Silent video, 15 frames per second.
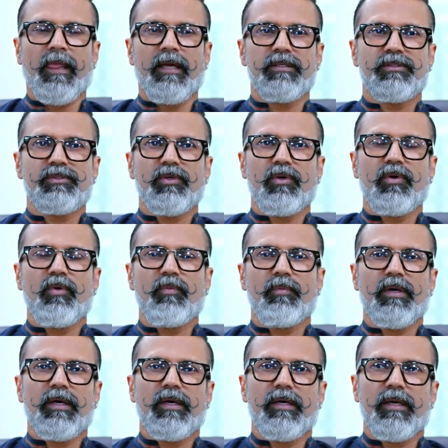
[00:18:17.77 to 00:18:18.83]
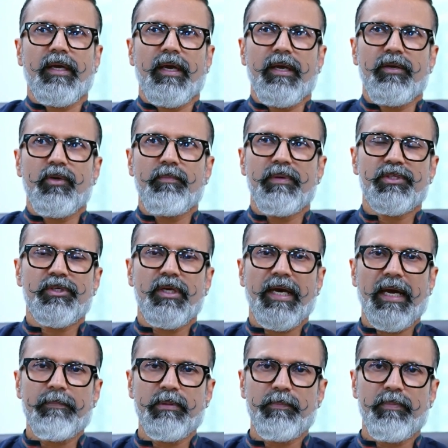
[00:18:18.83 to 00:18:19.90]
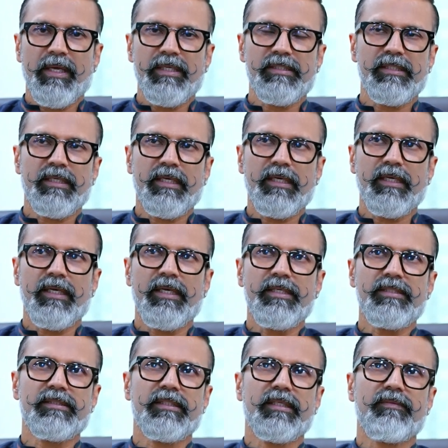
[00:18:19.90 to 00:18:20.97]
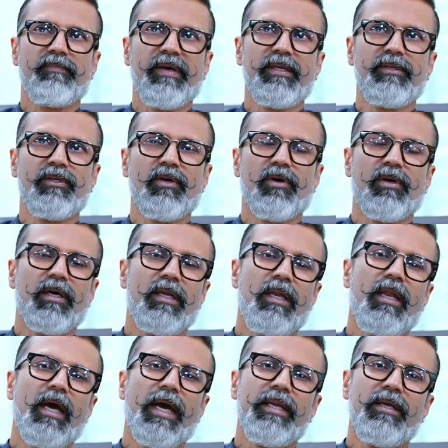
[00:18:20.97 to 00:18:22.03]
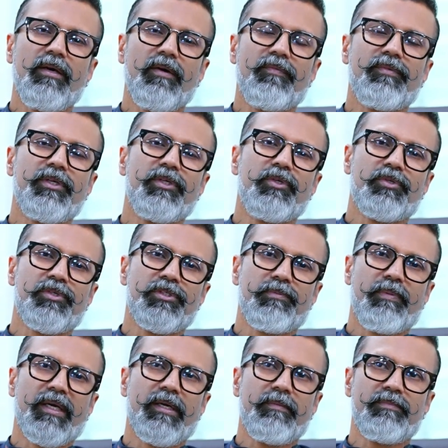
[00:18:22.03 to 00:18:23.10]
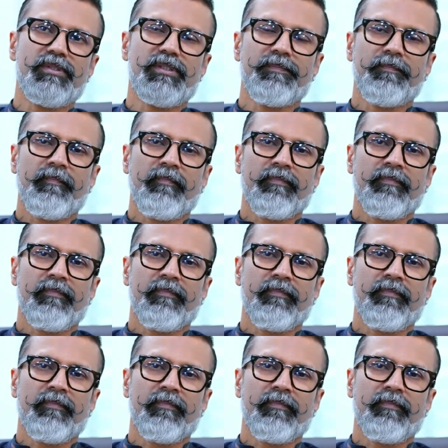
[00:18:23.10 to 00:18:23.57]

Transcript: So endometrial hyperplasia is when your lining of the uterus becomes